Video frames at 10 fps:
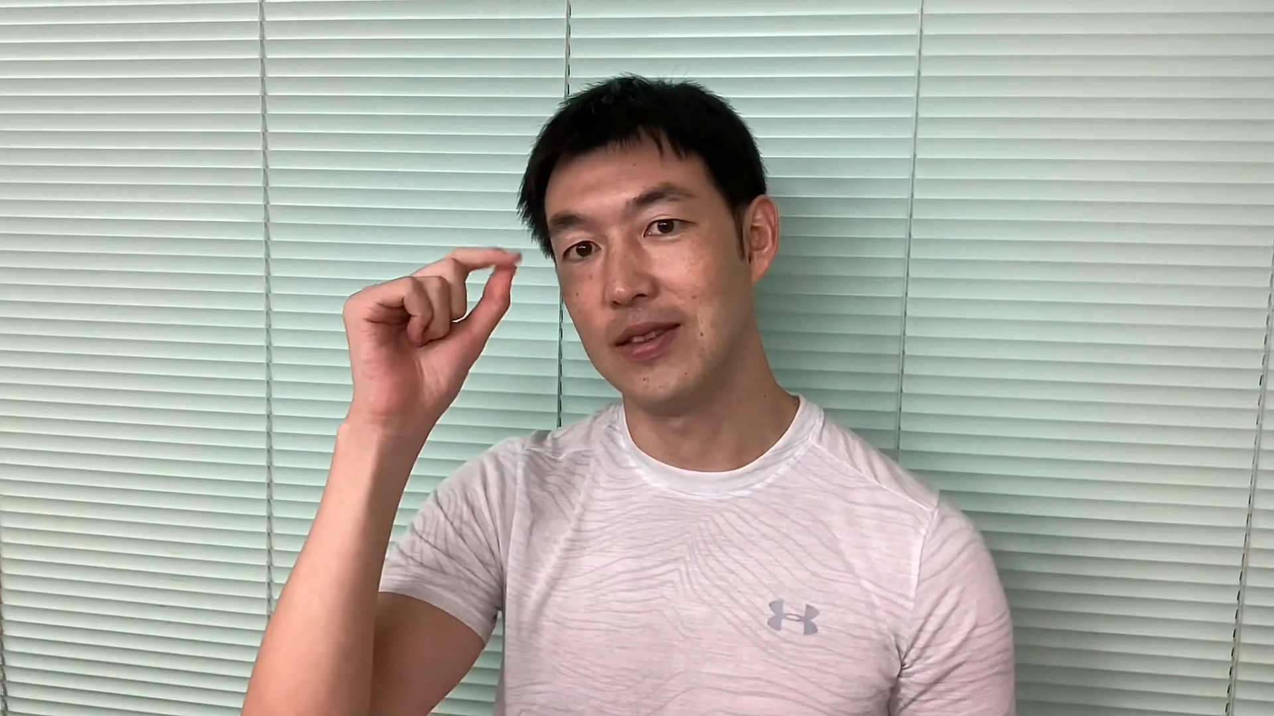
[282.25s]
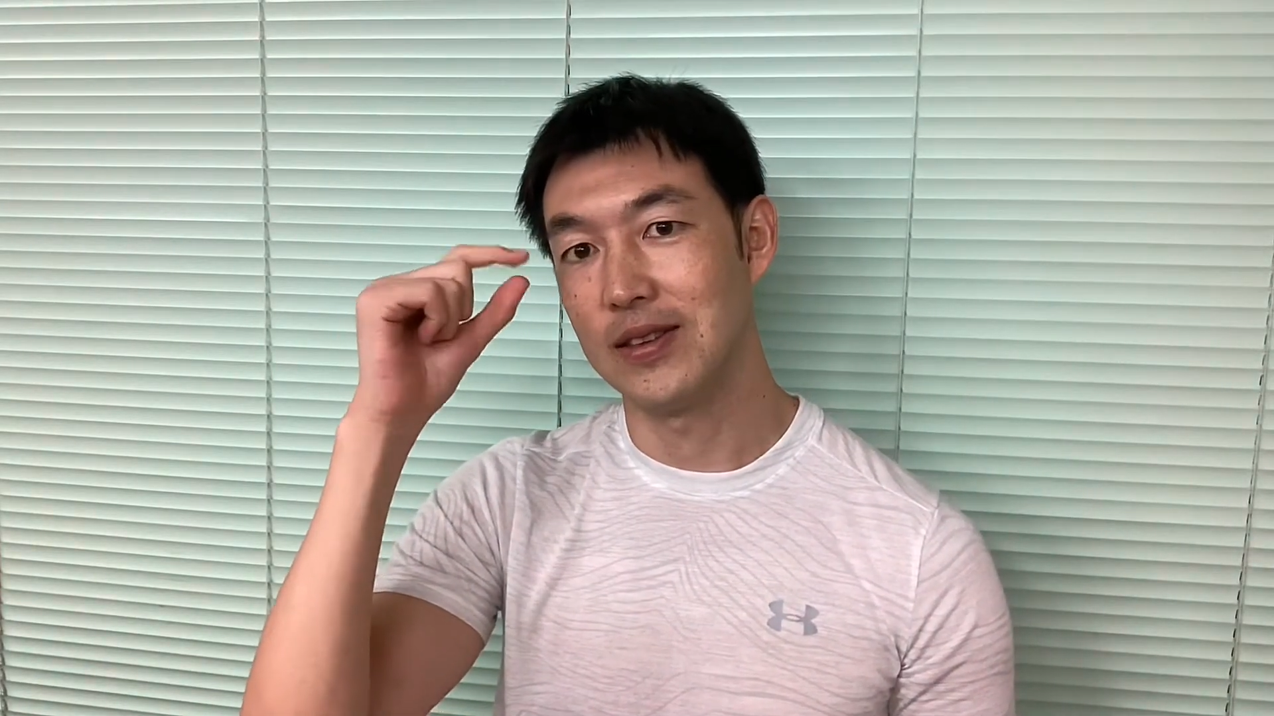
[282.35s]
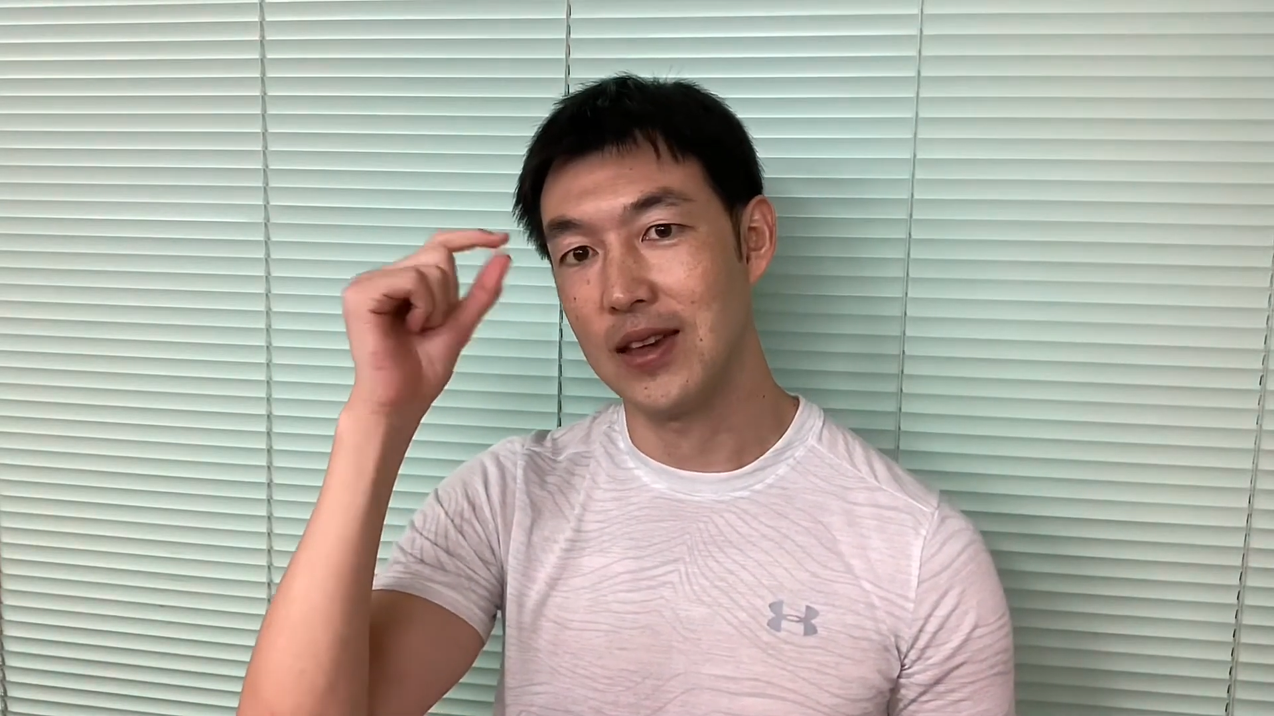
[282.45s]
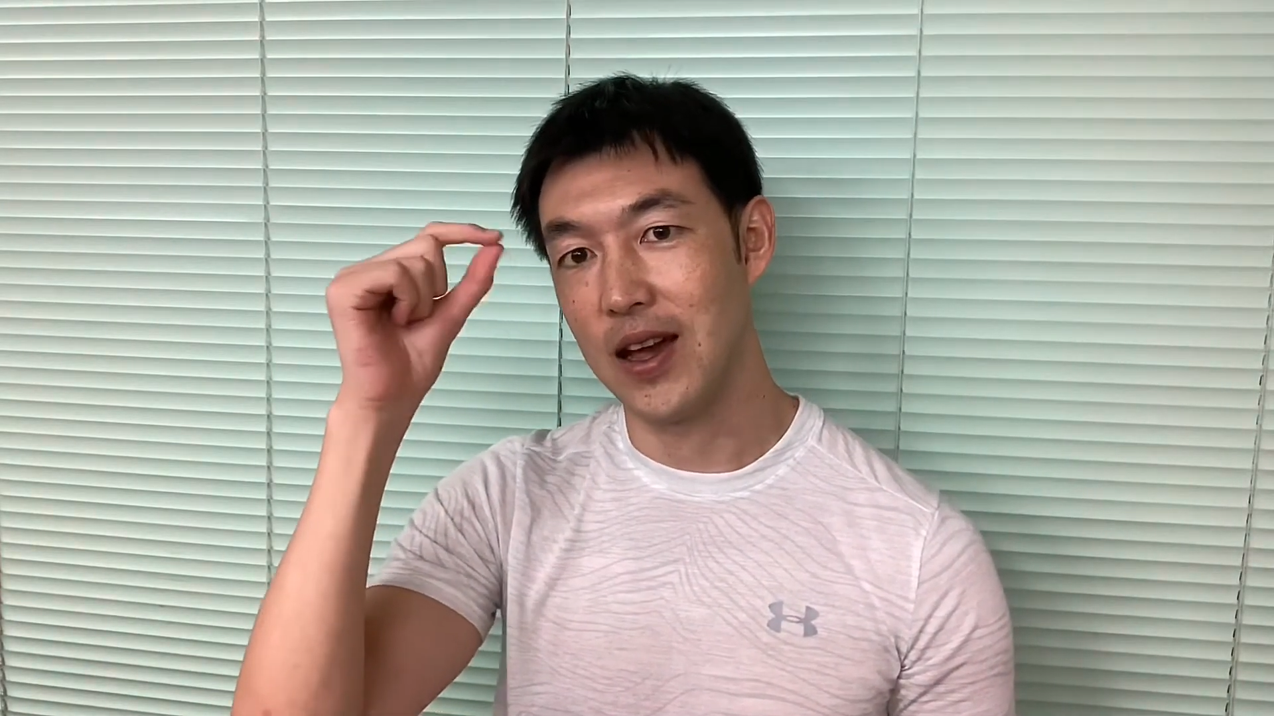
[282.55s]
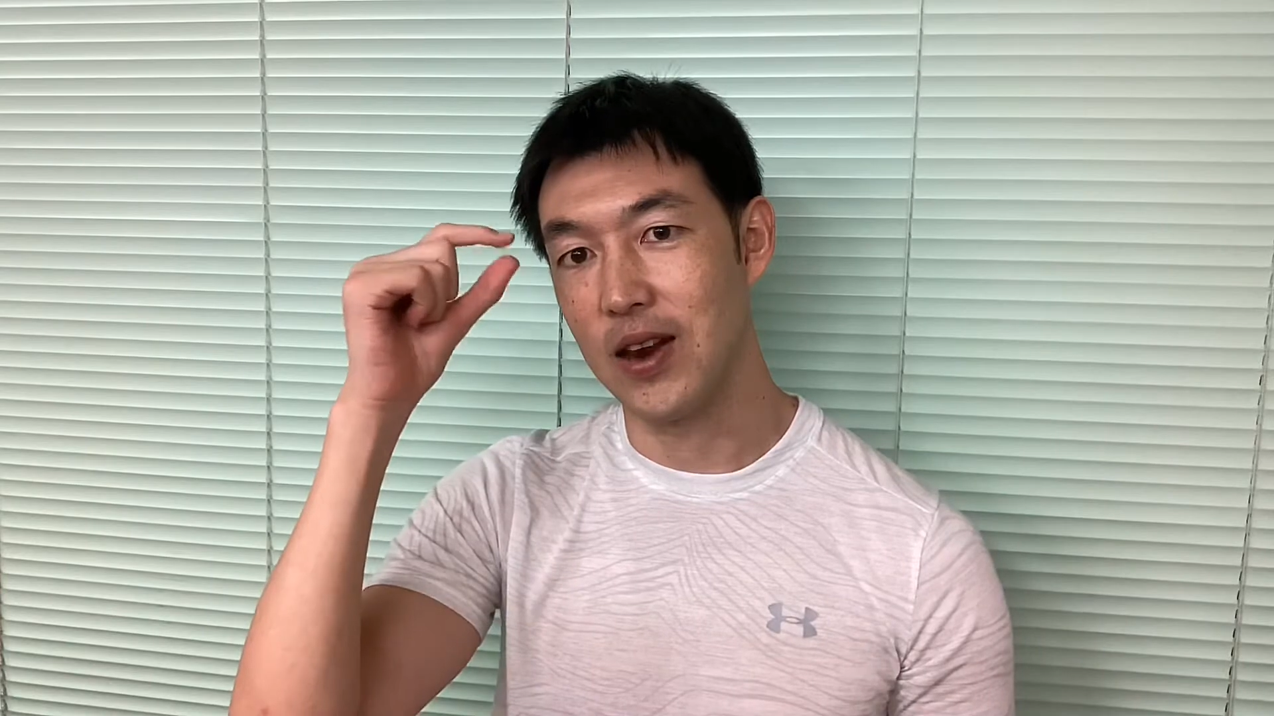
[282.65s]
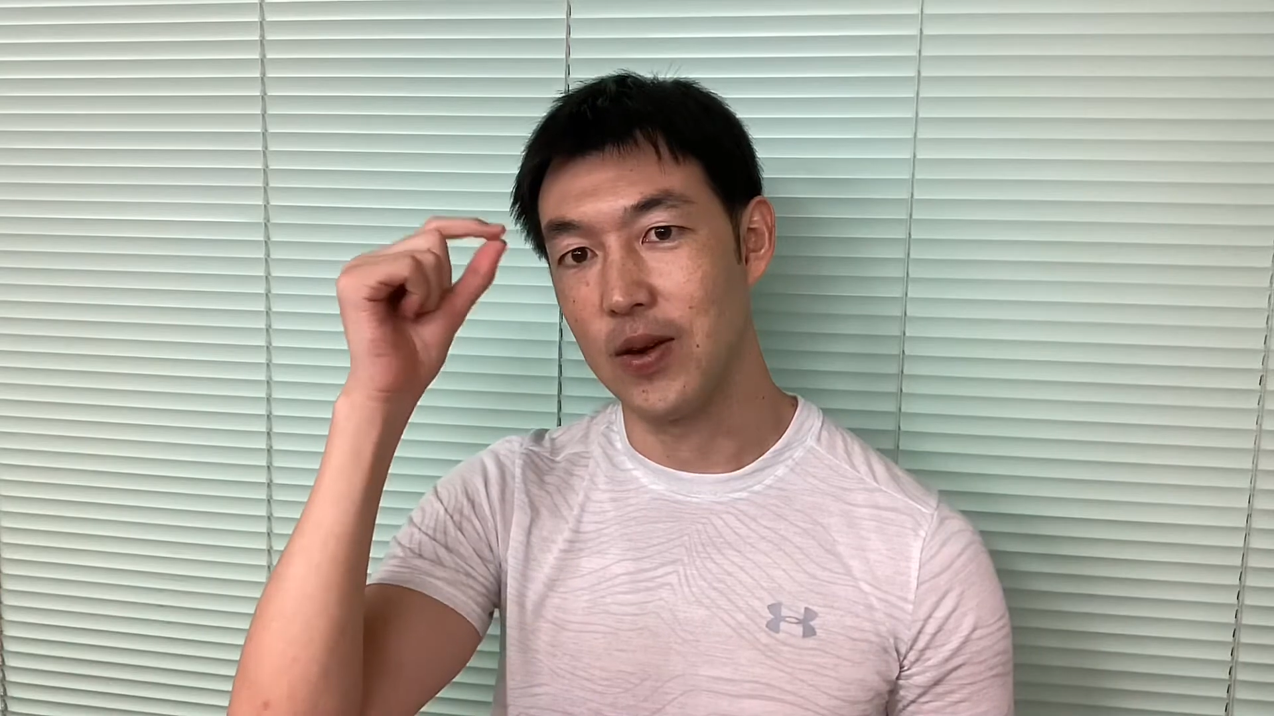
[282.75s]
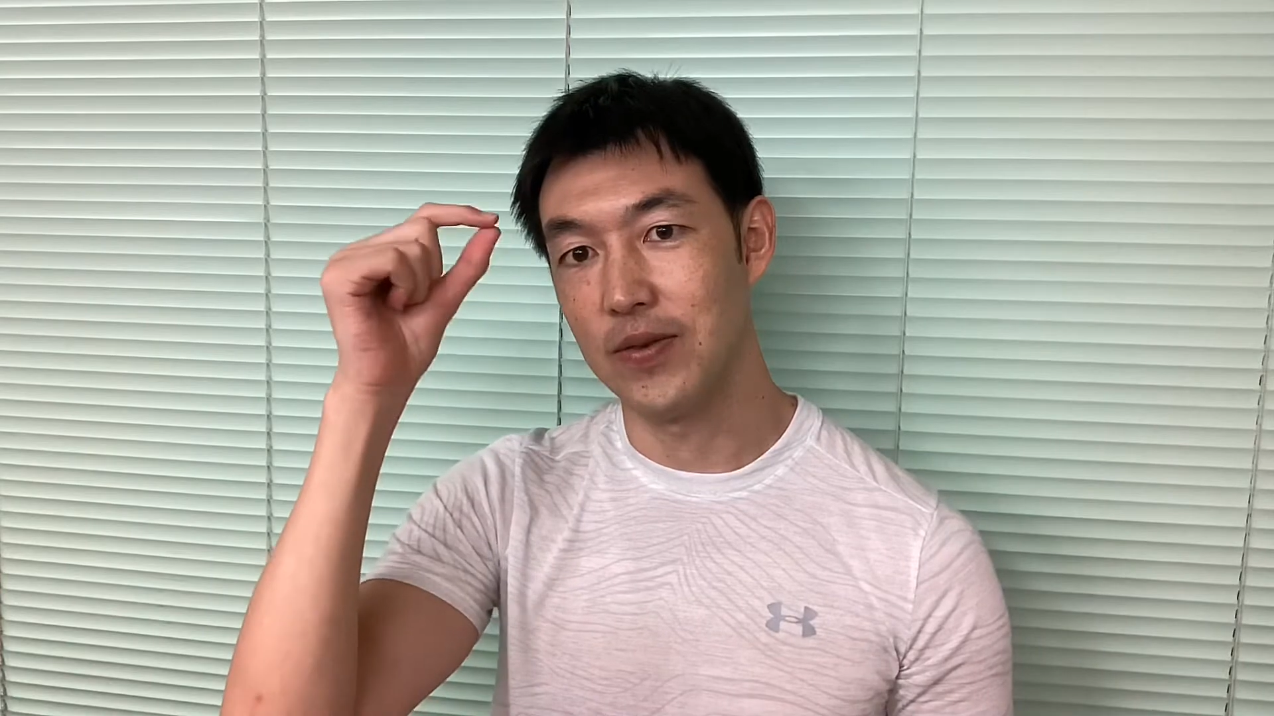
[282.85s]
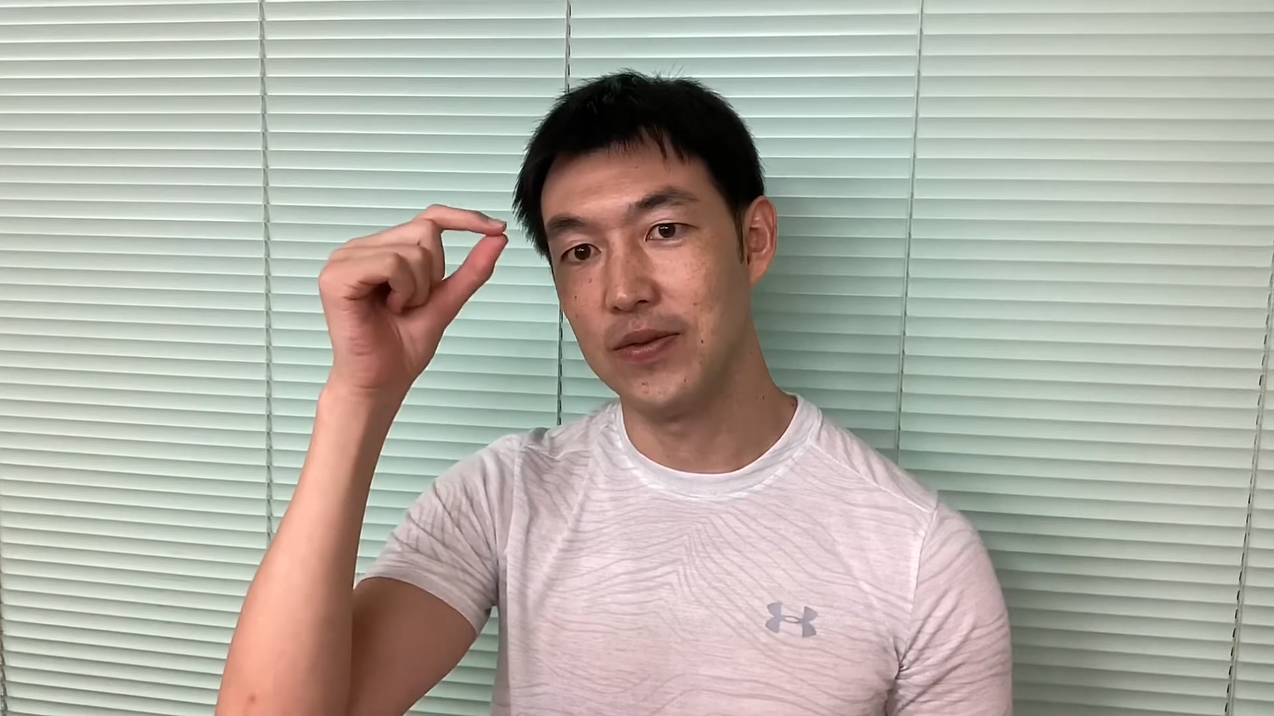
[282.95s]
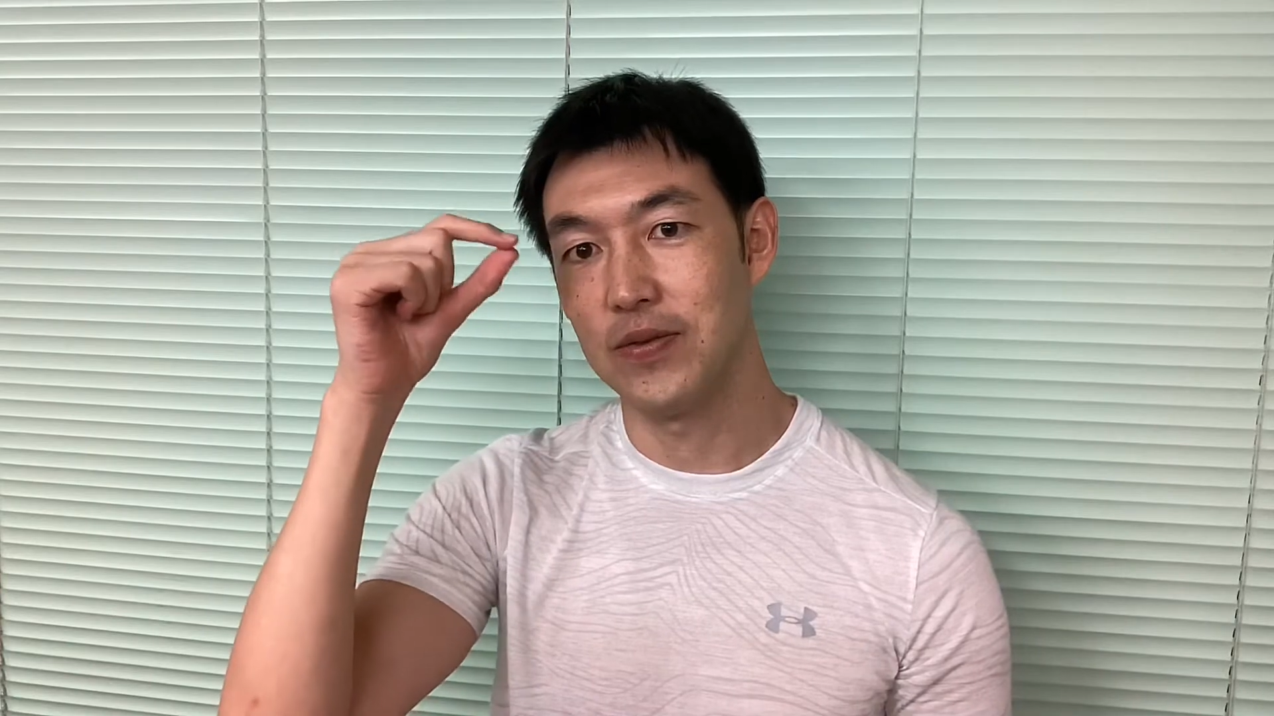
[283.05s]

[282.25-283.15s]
kind of